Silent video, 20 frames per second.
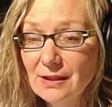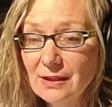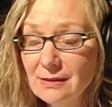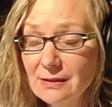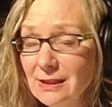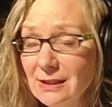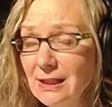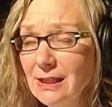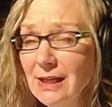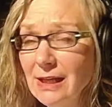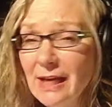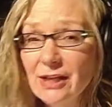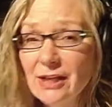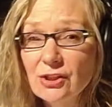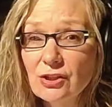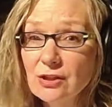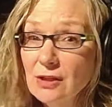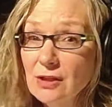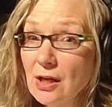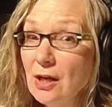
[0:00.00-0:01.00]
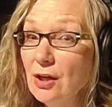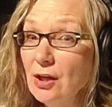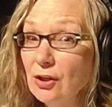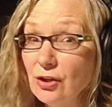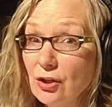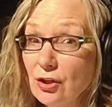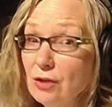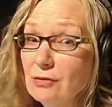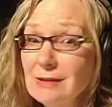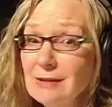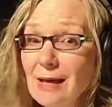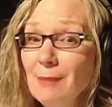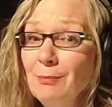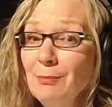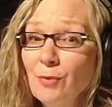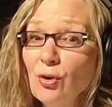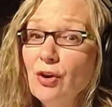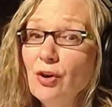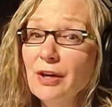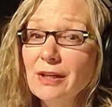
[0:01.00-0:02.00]
teenagers, girls and
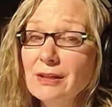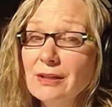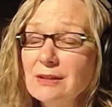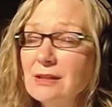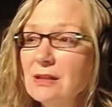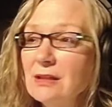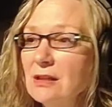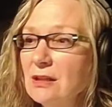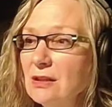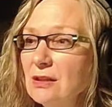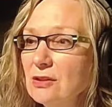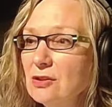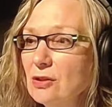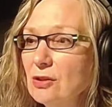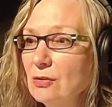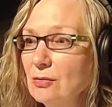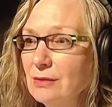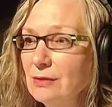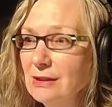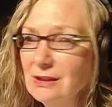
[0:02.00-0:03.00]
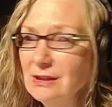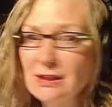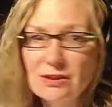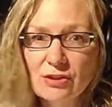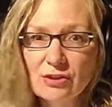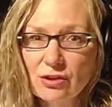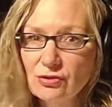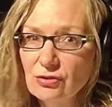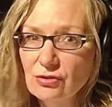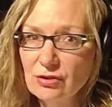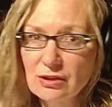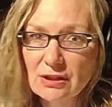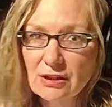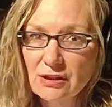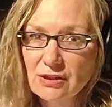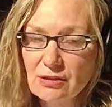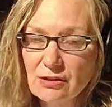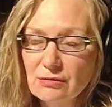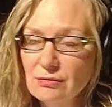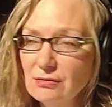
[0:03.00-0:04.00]
boys, so this is not just
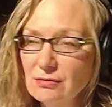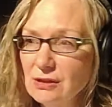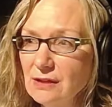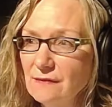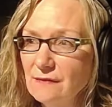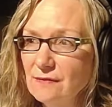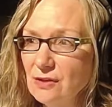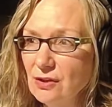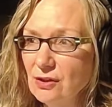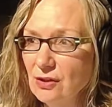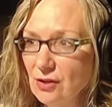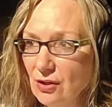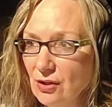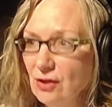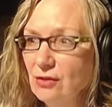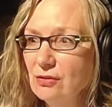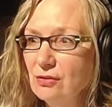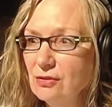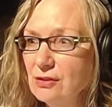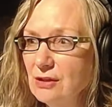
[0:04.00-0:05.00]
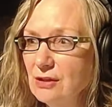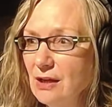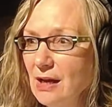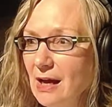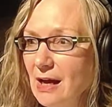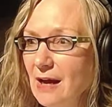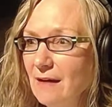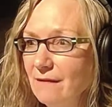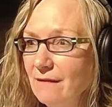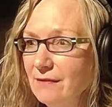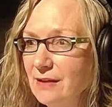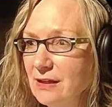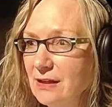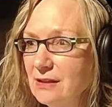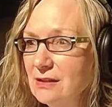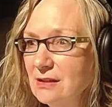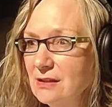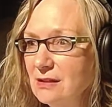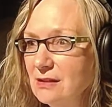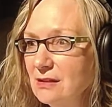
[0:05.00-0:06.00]
exclusive to girls that have
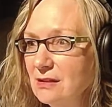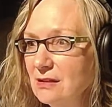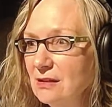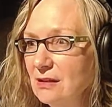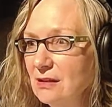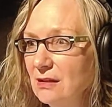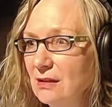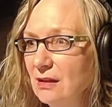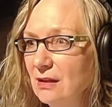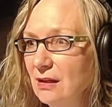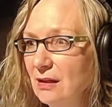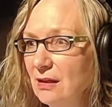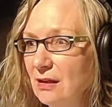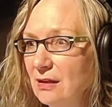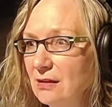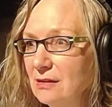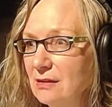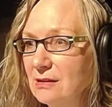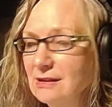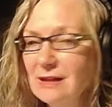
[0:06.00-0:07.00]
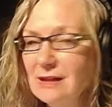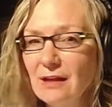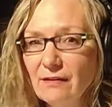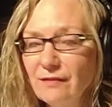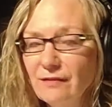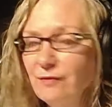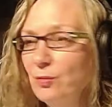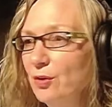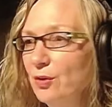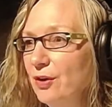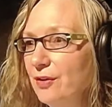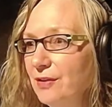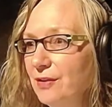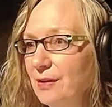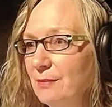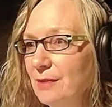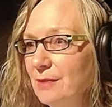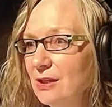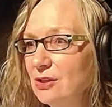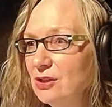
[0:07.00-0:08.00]
this self-worth
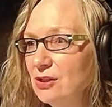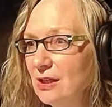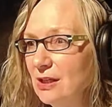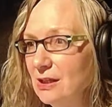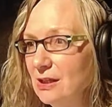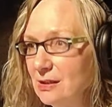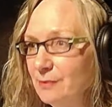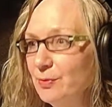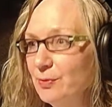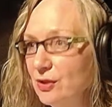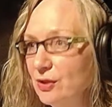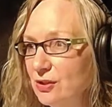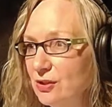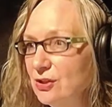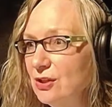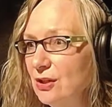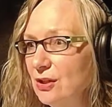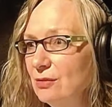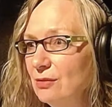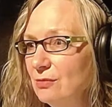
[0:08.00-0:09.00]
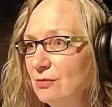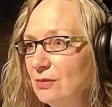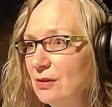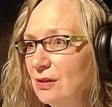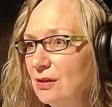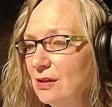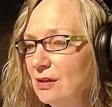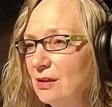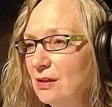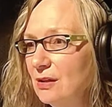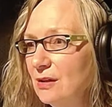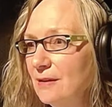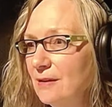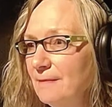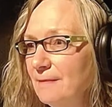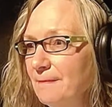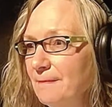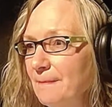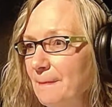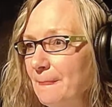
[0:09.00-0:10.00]
image, it's boys too. Oh, absolutely,
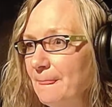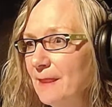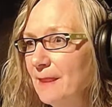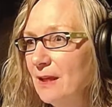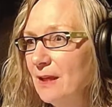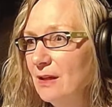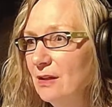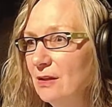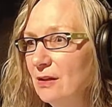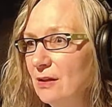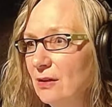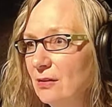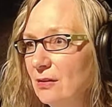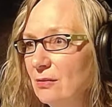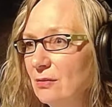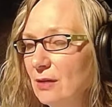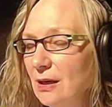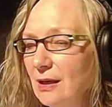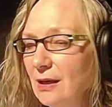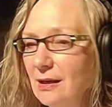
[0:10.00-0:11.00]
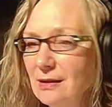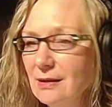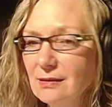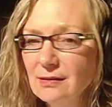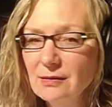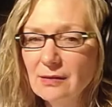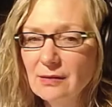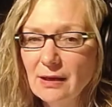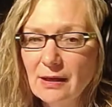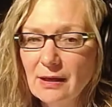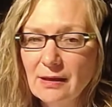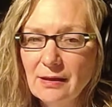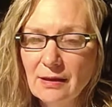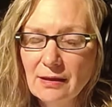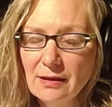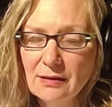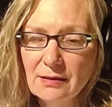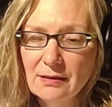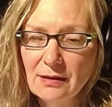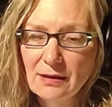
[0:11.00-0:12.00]
yeah, for sure. And
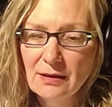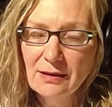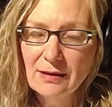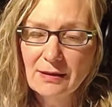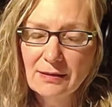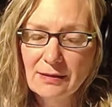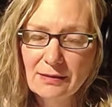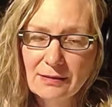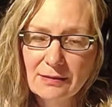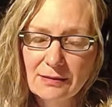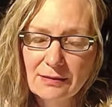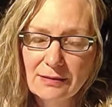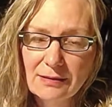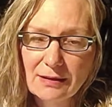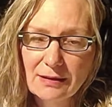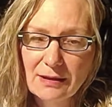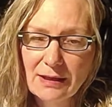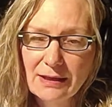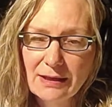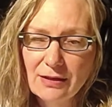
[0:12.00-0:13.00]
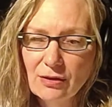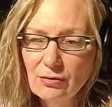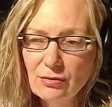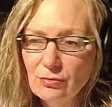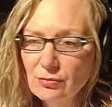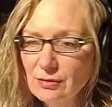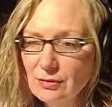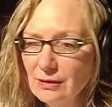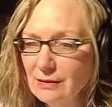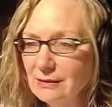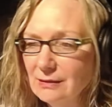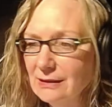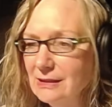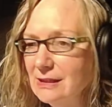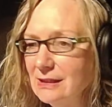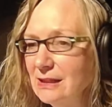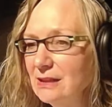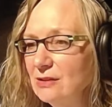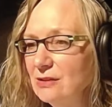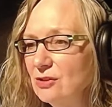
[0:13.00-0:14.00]
I know that
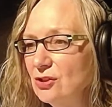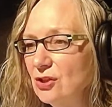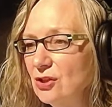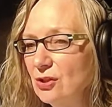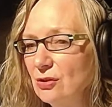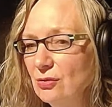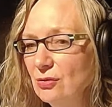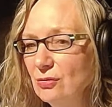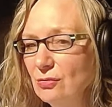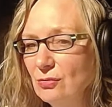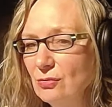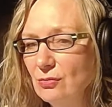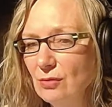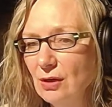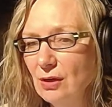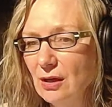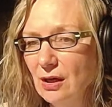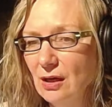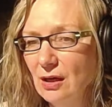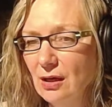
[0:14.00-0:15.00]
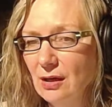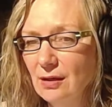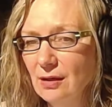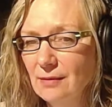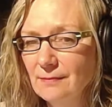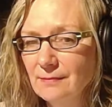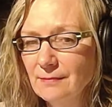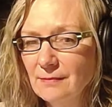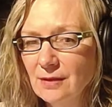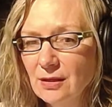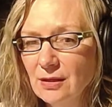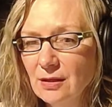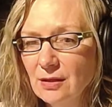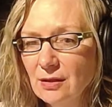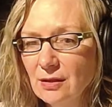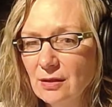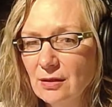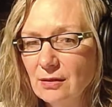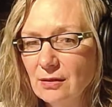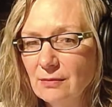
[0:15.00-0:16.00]
listening to
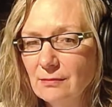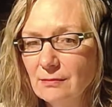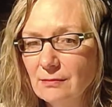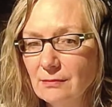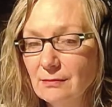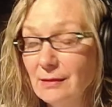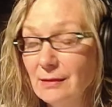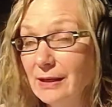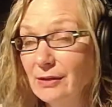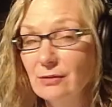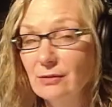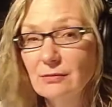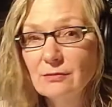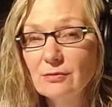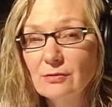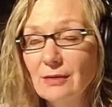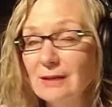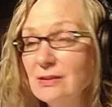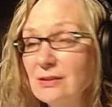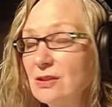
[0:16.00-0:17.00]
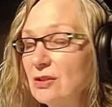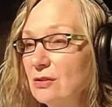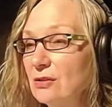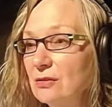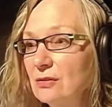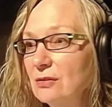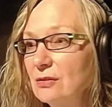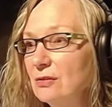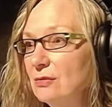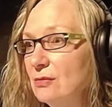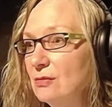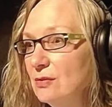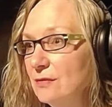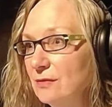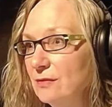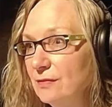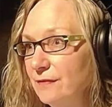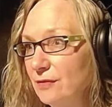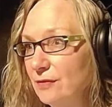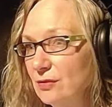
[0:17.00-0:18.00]
my grandson, who's
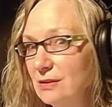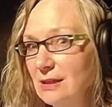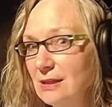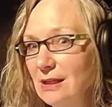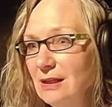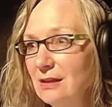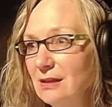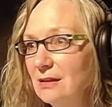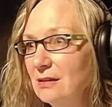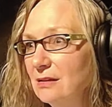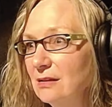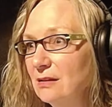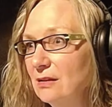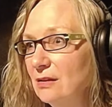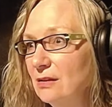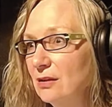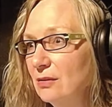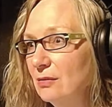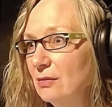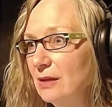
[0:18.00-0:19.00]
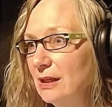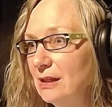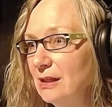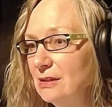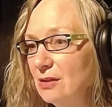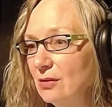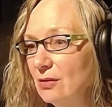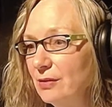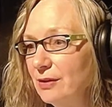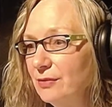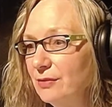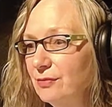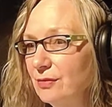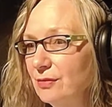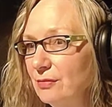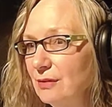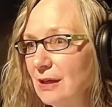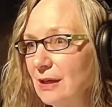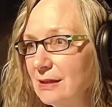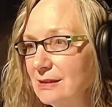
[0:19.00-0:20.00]
14, he's going
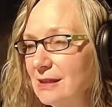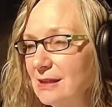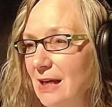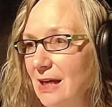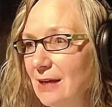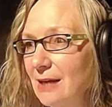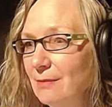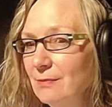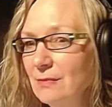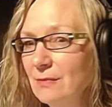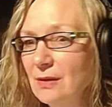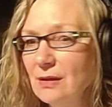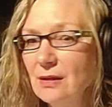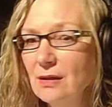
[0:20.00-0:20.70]
through that same